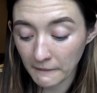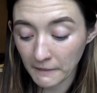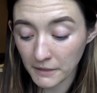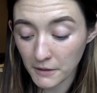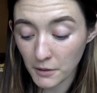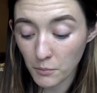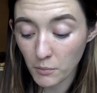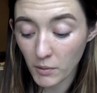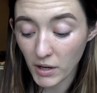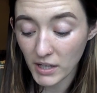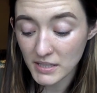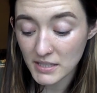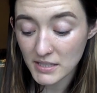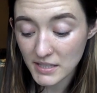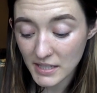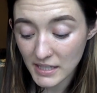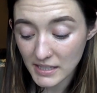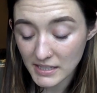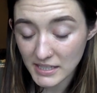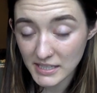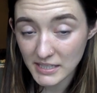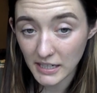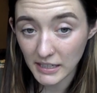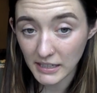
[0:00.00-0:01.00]
The ones
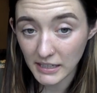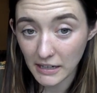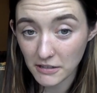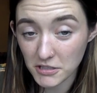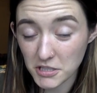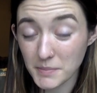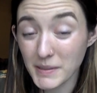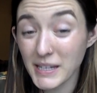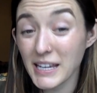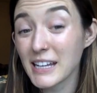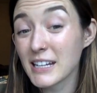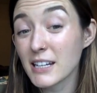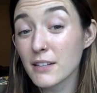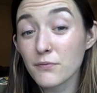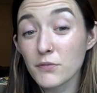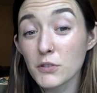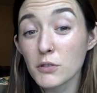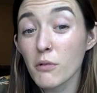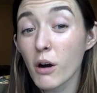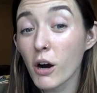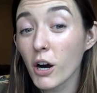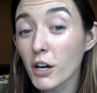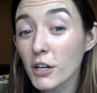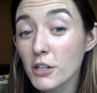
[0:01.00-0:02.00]
that stuck out to me, and if
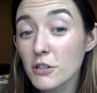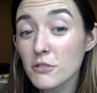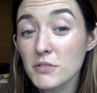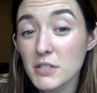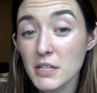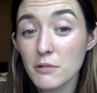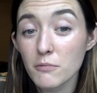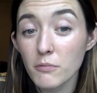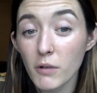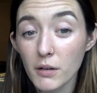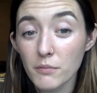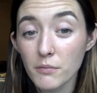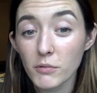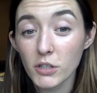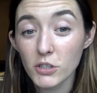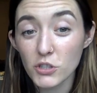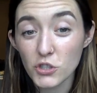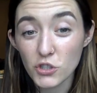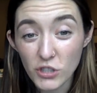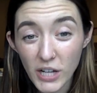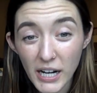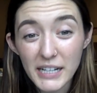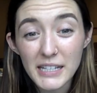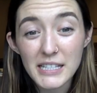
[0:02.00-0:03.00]
you are using one
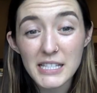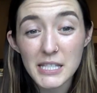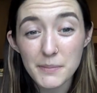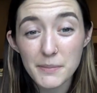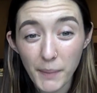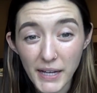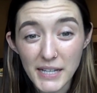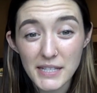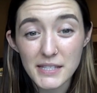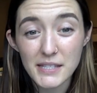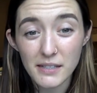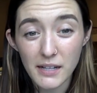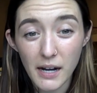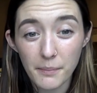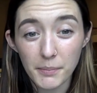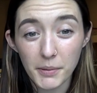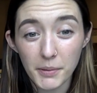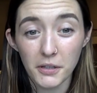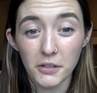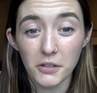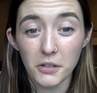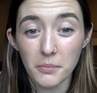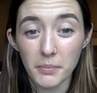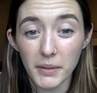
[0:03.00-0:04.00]
words, try to spice it up a
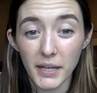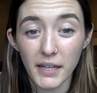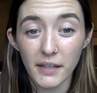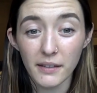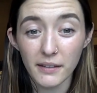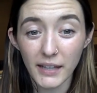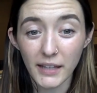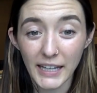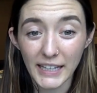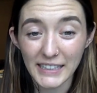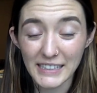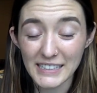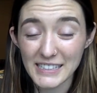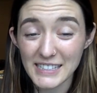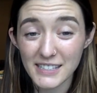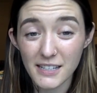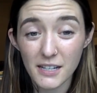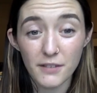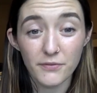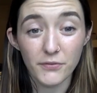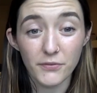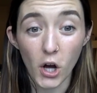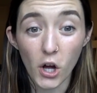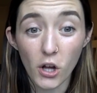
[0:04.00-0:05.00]
little bit. Like
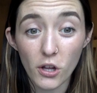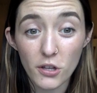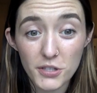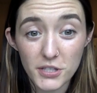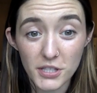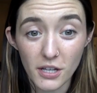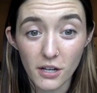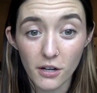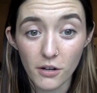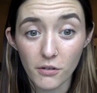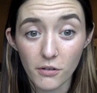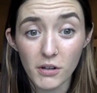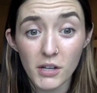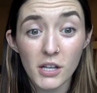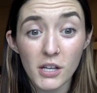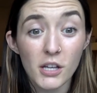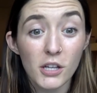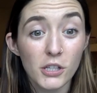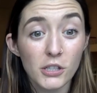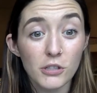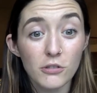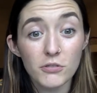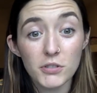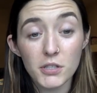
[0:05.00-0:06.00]
instead of also,
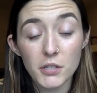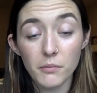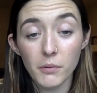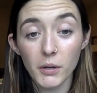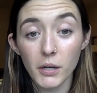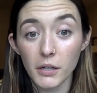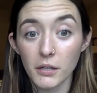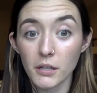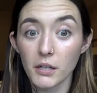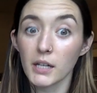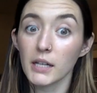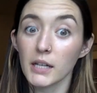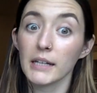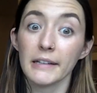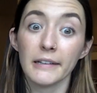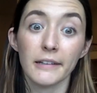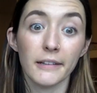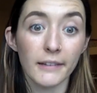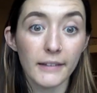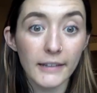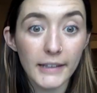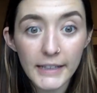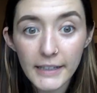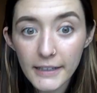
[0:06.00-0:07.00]
use the word
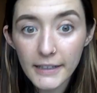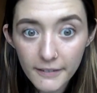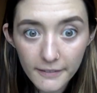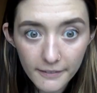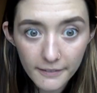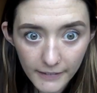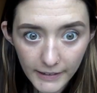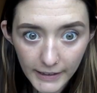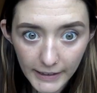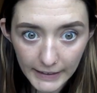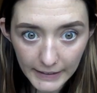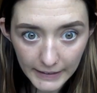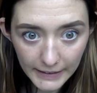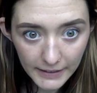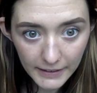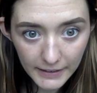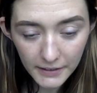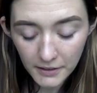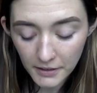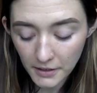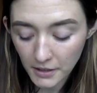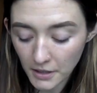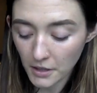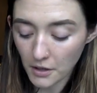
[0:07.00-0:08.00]
clearly,
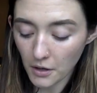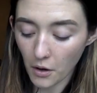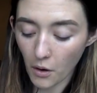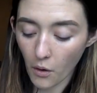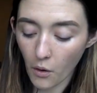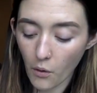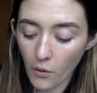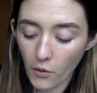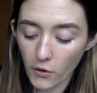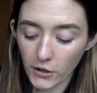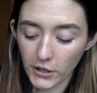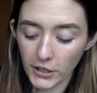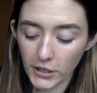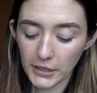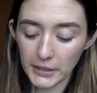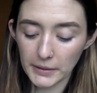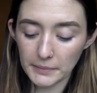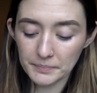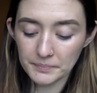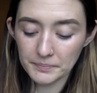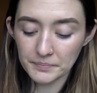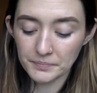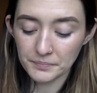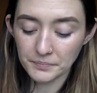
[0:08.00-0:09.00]

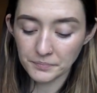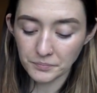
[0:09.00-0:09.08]
or